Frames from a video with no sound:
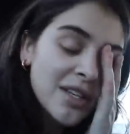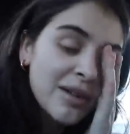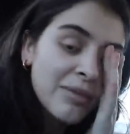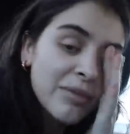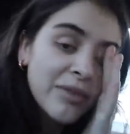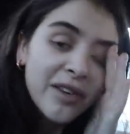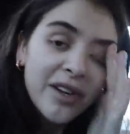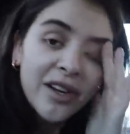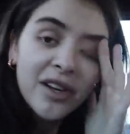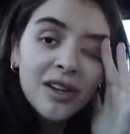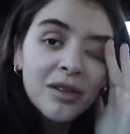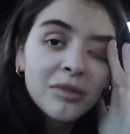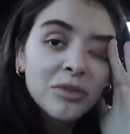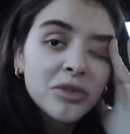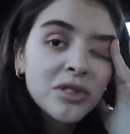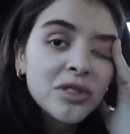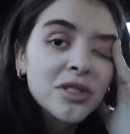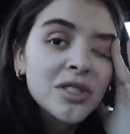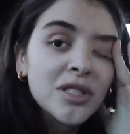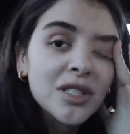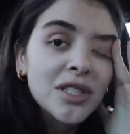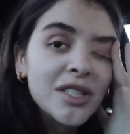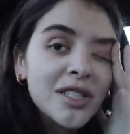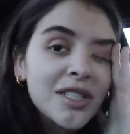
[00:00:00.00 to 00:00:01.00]
I'm there, I'm
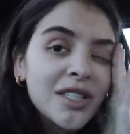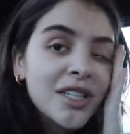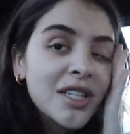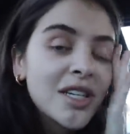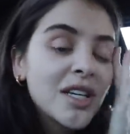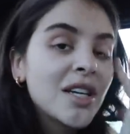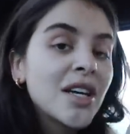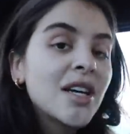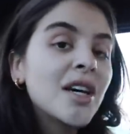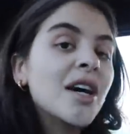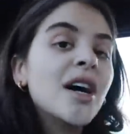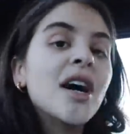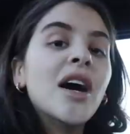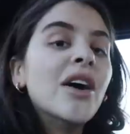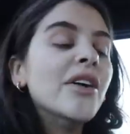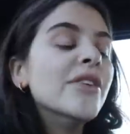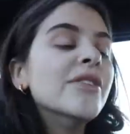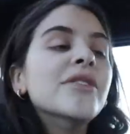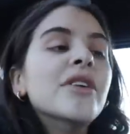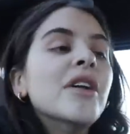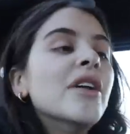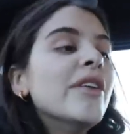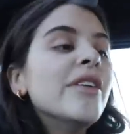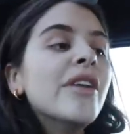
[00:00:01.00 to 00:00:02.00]
just like,
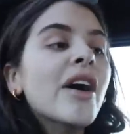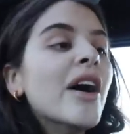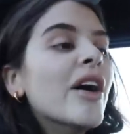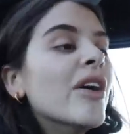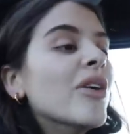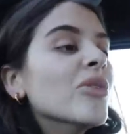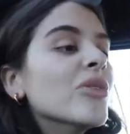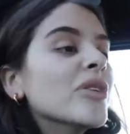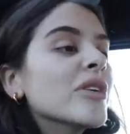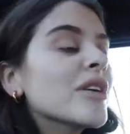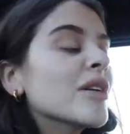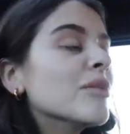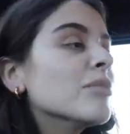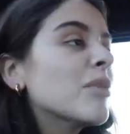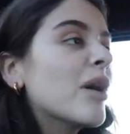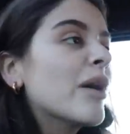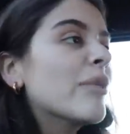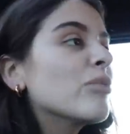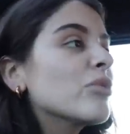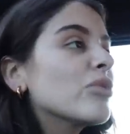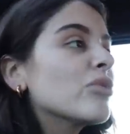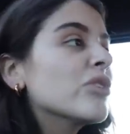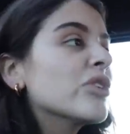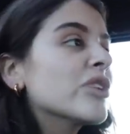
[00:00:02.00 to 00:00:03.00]
no, like
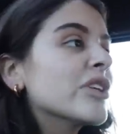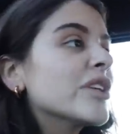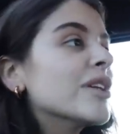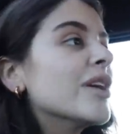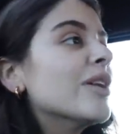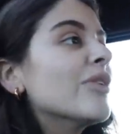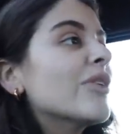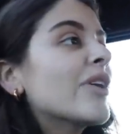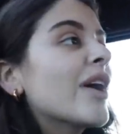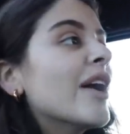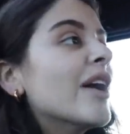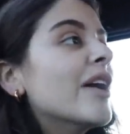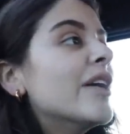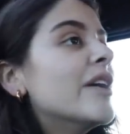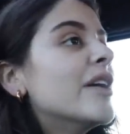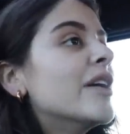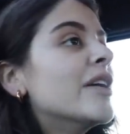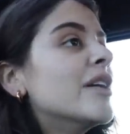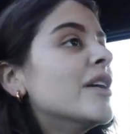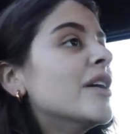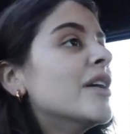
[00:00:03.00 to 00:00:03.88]
I'm really okay.